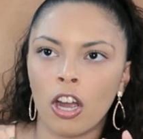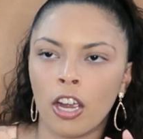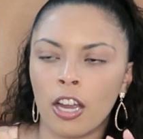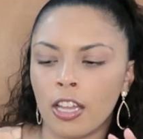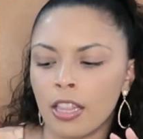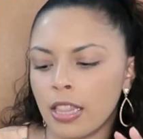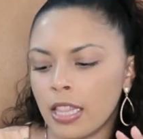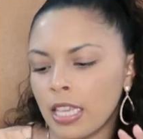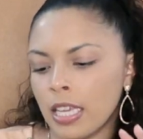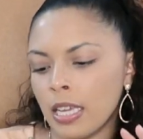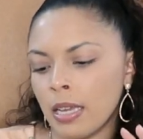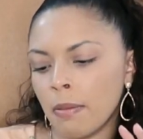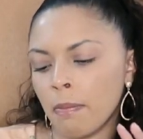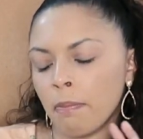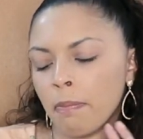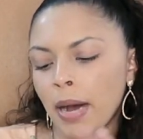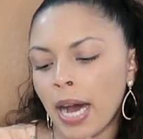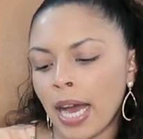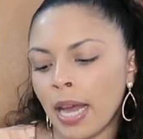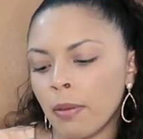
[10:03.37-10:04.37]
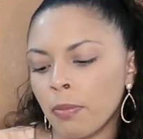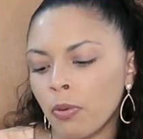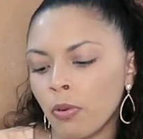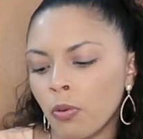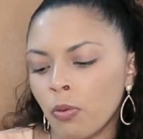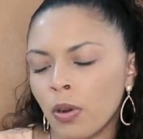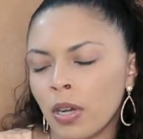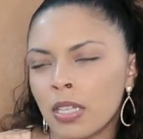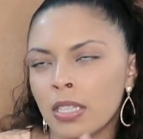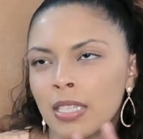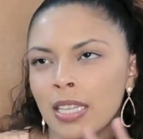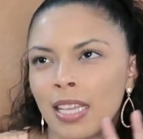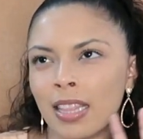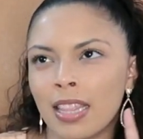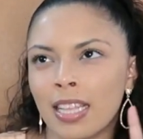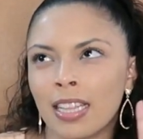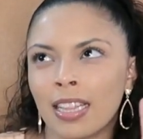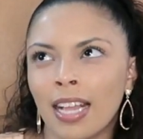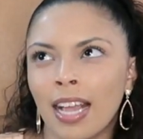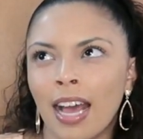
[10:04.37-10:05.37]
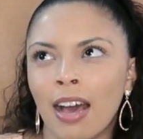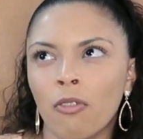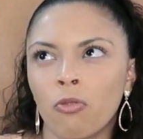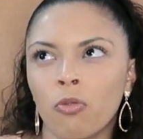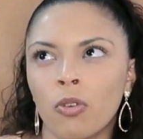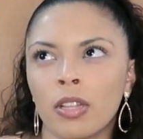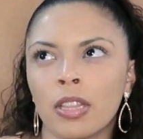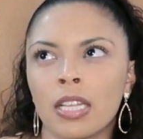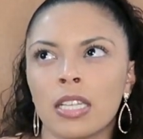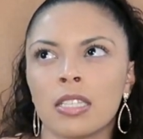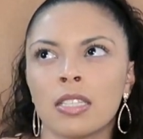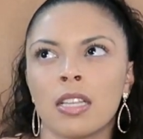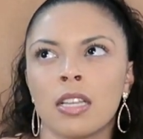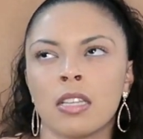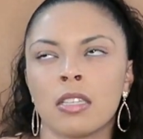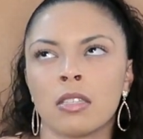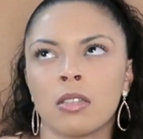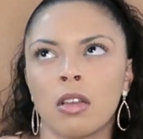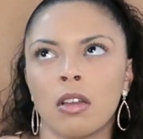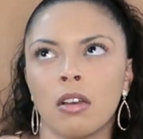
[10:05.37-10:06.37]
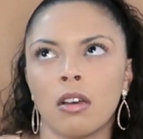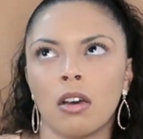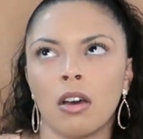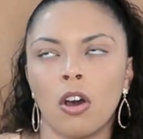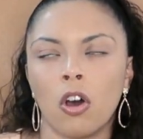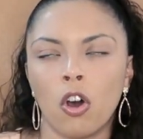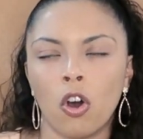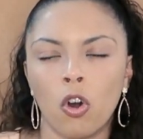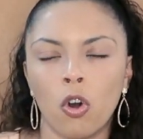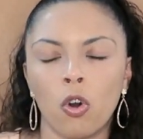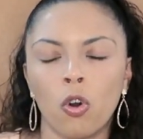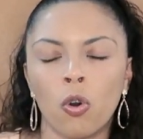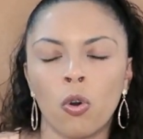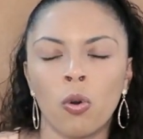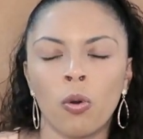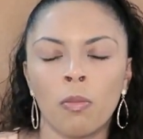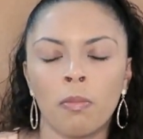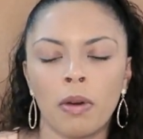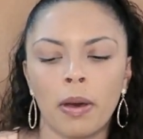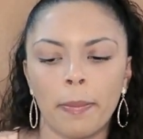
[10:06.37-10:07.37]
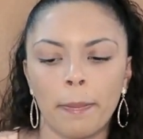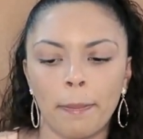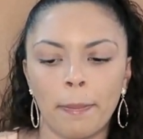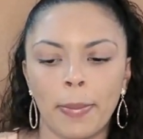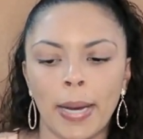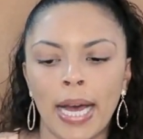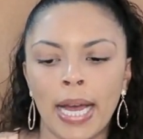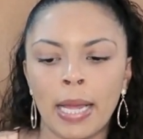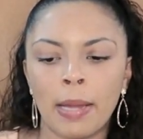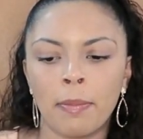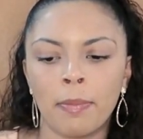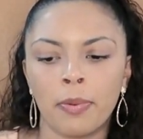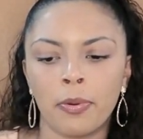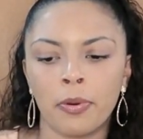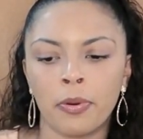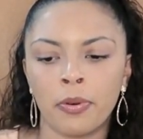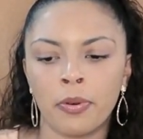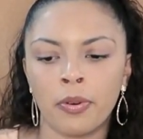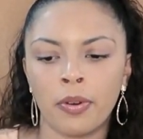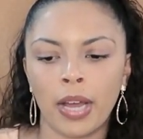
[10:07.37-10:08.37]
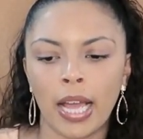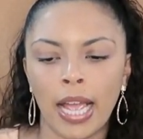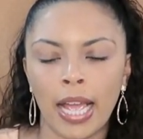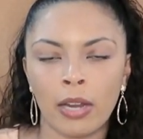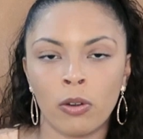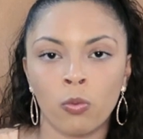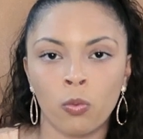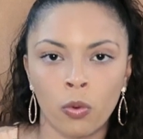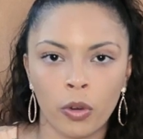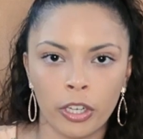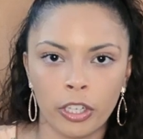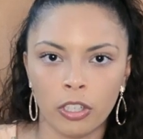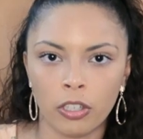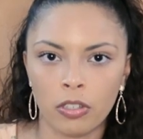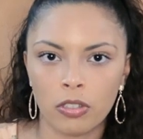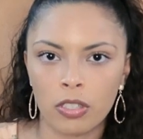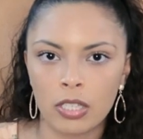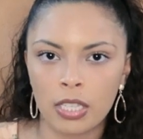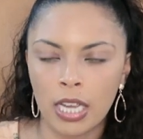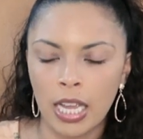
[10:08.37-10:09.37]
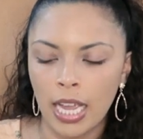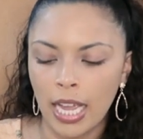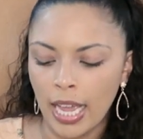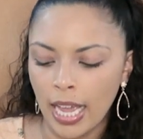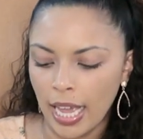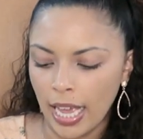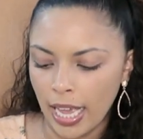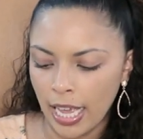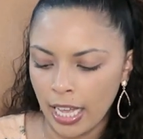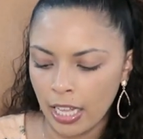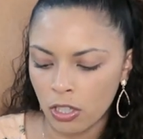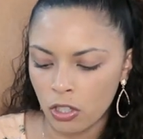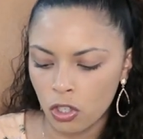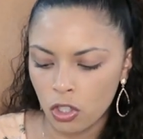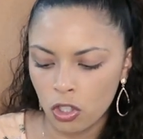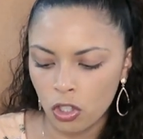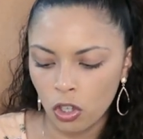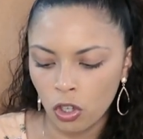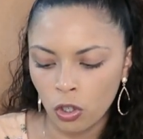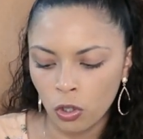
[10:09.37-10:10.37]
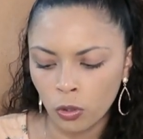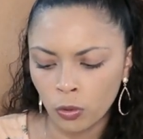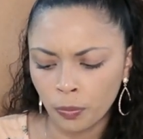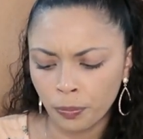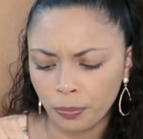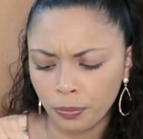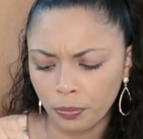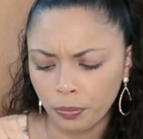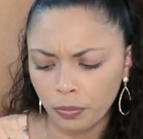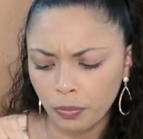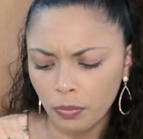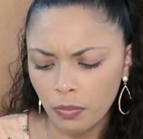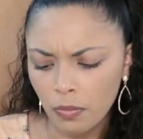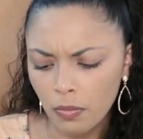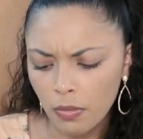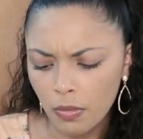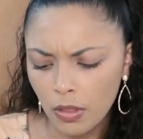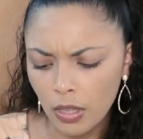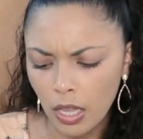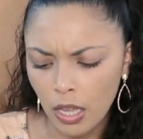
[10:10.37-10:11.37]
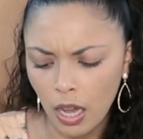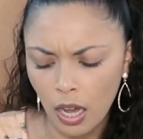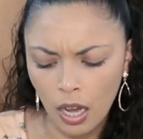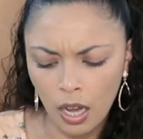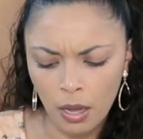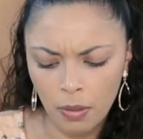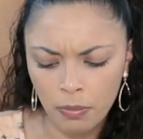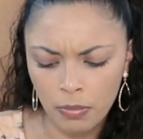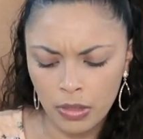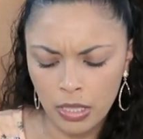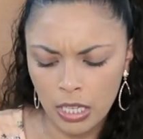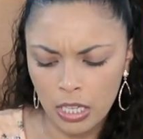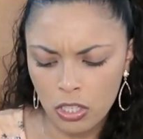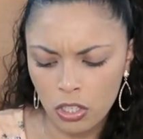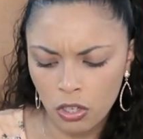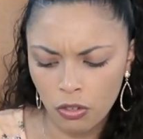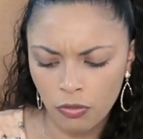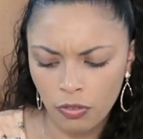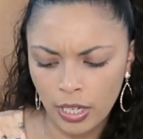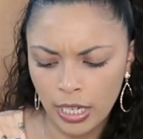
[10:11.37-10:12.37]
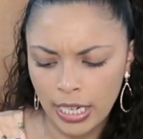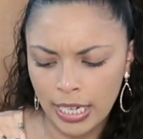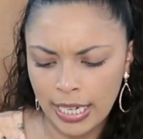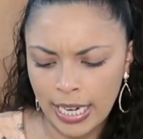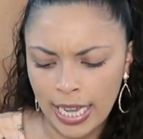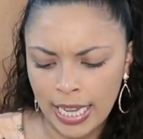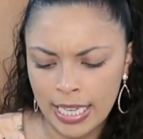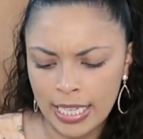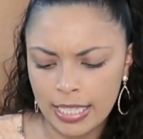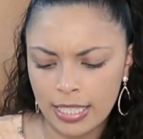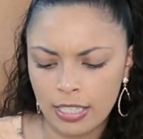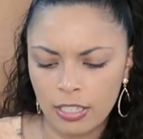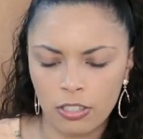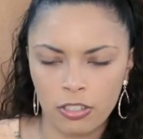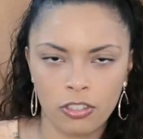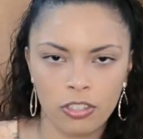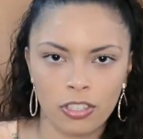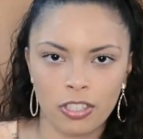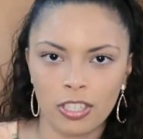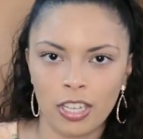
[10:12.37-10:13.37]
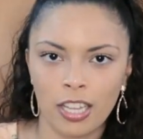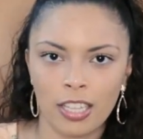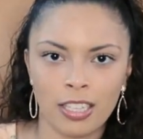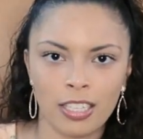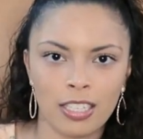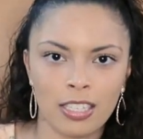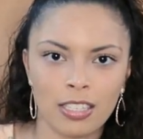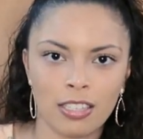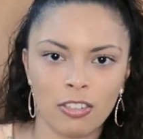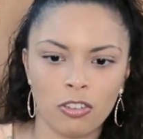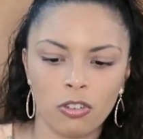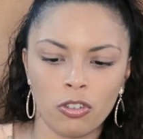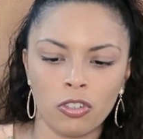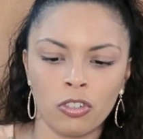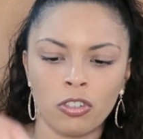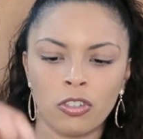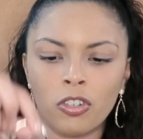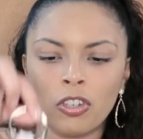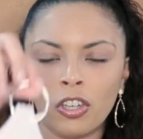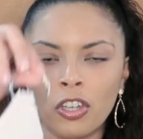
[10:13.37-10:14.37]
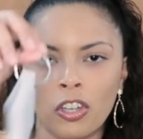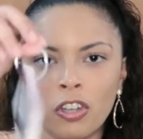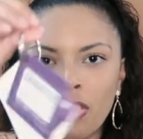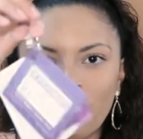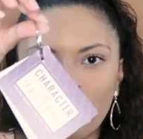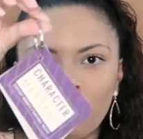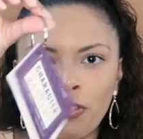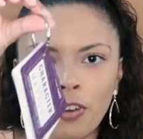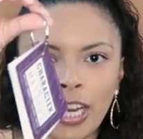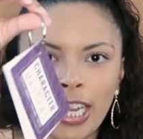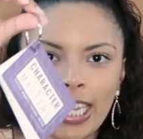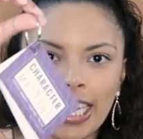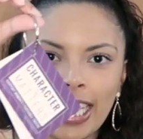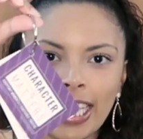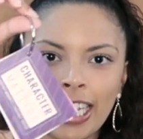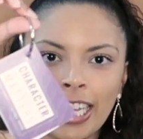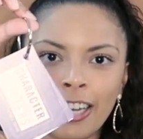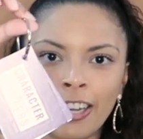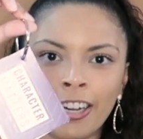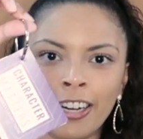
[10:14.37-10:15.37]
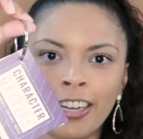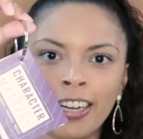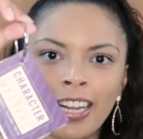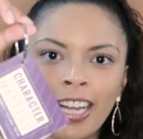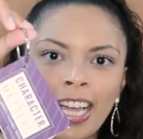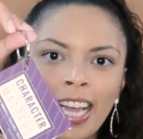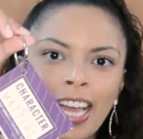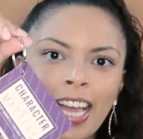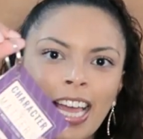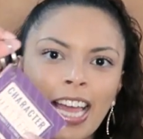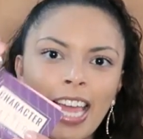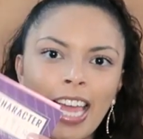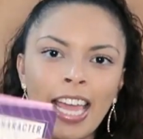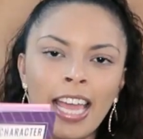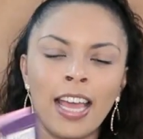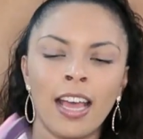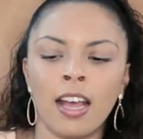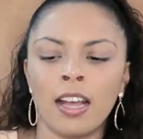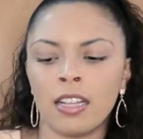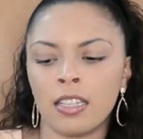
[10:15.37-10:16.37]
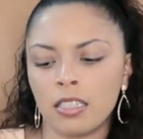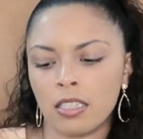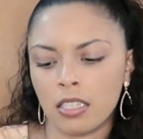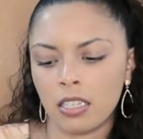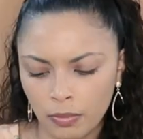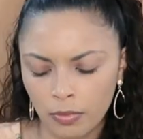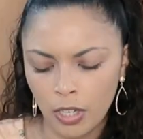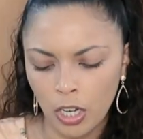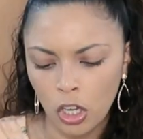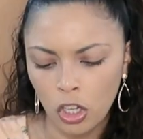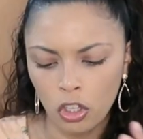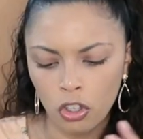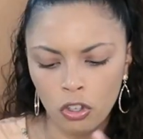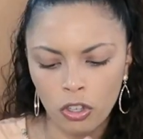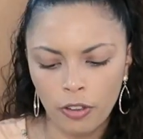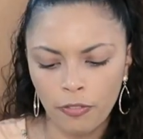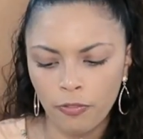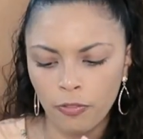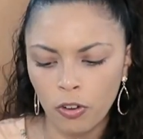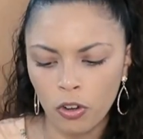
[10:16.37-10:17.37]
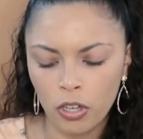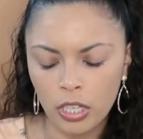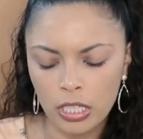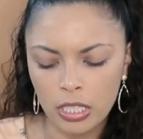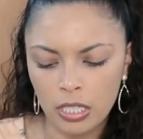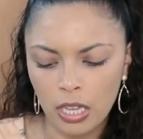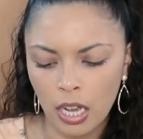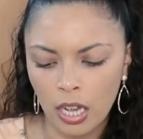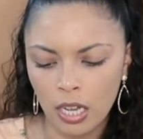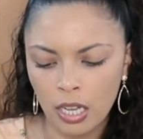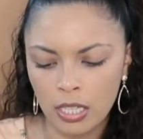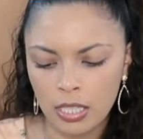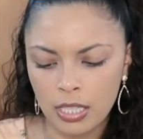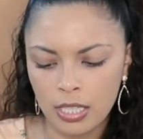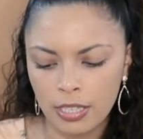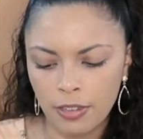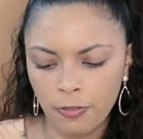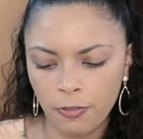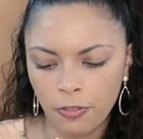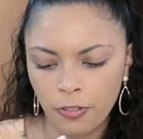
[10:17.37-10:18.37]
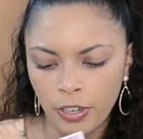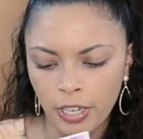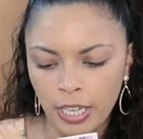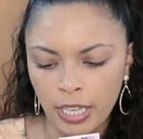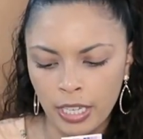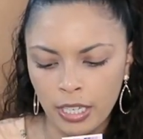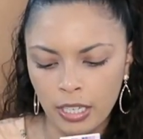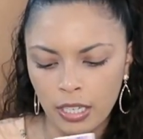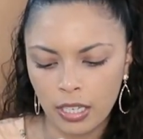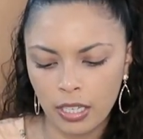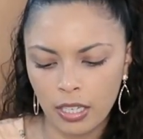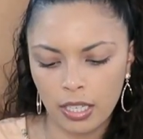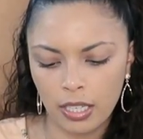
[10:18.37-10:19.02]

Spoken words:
are the Bible ones. I think they have one that says Home, Bible, and World. And so these are really nice. They're just on this little ring here, and you can focus on different